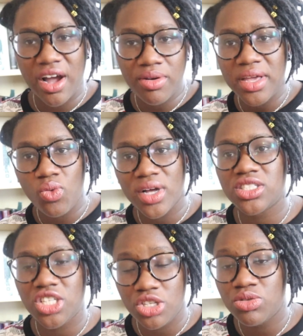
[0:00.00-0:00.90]
government
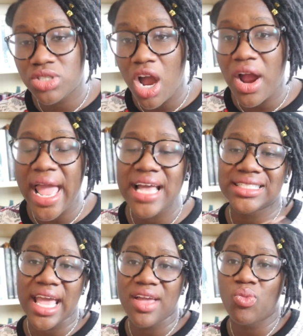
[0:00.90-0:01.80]
wants to use her as
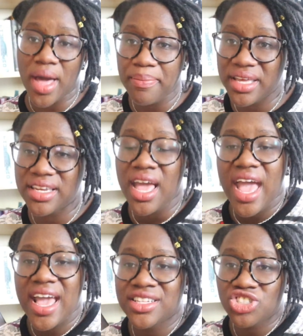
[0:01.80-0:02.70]
a weapon,
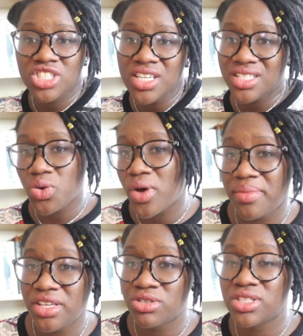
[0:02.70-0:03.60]
and she doesn't want to
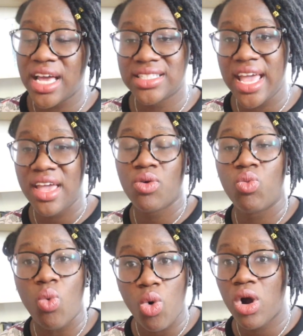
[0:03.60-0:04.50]
be used as a
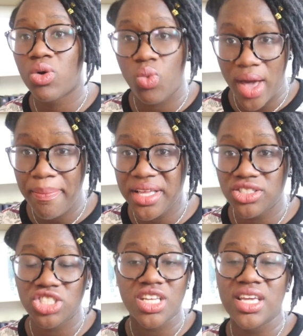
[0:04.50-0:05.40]
war weapon.
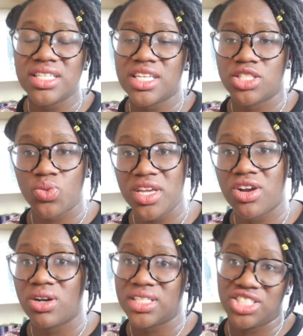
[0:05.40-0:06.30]
She is a sweet
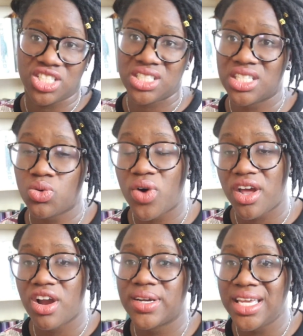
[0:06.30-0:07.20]
girl that just doesn't want
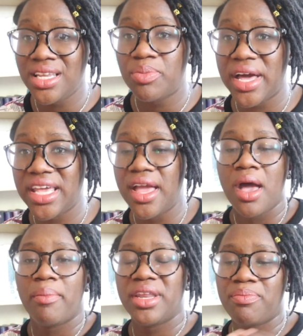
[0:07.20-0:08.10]
to hurt anybody,
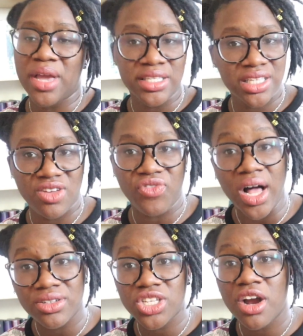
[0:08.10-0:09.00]
but it basically
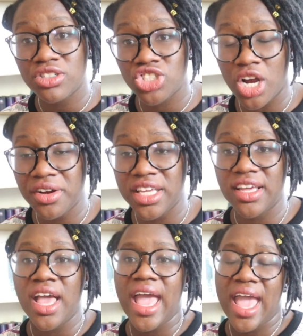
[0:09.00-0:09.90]
follows her journey
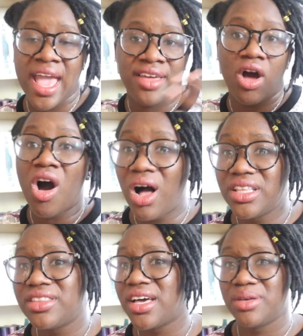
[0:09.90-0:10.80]
and all
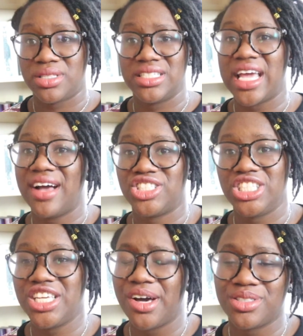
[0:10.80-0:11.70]
of the ups and downs
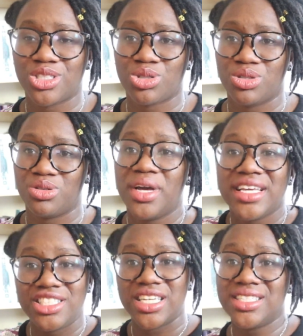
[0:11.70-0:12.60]
she goes through
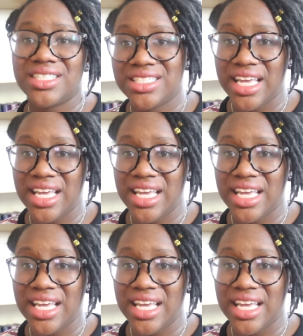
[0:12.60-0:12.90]
just